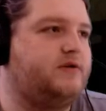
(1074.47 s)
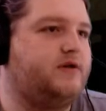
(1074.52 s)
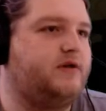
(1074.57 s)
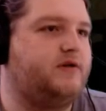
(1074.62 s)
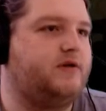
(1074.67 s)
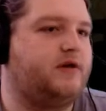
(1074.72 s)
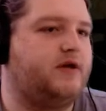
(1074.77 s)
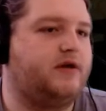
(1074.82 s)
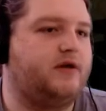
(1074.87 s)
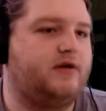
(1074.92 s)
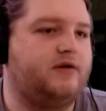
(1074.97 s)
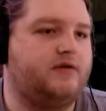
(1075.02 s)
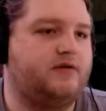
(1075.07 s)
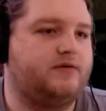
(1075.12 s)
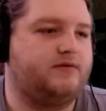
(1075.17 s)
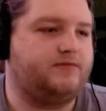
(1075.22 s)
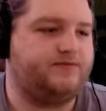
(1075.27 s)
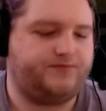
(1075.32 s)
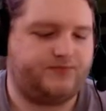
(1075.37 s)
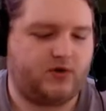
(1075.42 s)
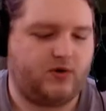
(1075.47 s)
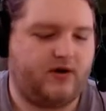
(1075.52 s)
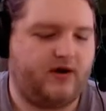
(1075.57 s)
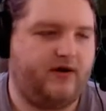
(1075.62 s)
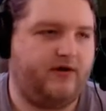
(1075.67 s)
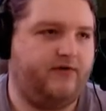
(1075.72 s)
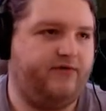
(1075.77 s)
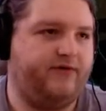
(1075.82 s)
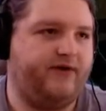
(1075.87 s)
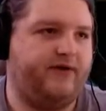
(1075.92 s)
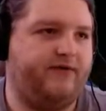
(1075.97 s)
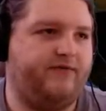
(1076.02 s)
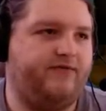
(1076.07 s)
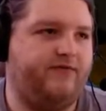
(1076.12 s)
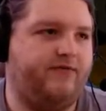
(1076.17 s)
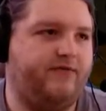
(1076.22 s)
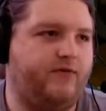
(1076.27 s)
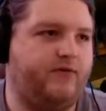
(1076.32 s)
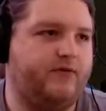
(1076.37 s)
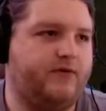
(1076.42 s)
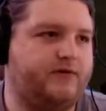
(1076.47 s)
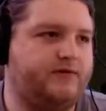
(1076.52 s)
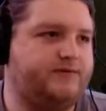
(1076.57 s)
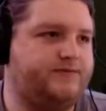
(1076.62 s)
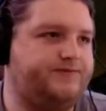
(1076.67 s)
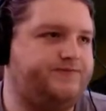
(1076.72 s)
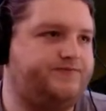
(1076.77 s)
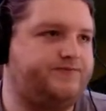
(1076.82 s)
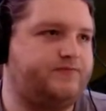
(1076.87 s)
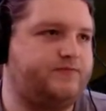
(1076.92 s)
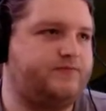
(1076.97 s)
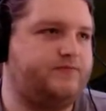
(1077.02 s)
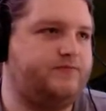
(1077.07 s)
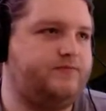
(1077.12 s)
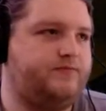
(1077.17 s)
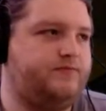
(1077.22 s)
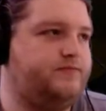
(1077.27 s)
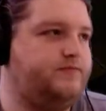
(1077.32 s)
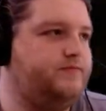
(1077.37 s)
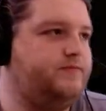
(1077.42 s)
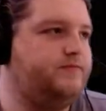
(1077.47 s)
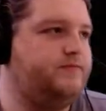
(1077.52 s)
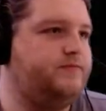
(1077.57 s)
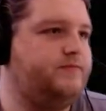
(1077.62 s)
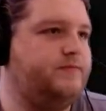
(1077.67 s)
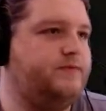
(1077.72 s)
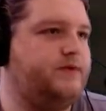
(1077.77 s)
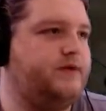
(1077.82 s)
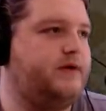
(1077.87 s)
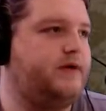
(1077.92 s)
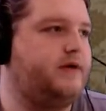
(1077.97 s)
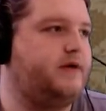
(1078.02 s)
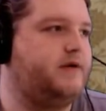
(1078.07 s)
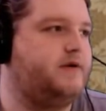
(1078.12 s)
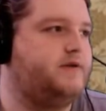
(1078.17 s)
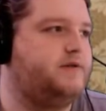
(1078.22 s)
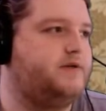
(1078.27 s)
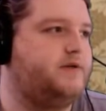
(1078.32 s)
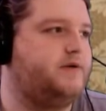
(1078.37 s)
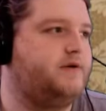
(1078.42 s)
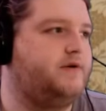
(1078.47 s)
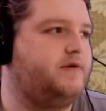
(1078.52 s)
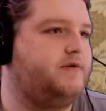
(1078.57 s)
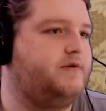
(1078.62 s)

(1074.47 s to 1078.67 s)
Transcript: okay. Twelve and four. Okay, so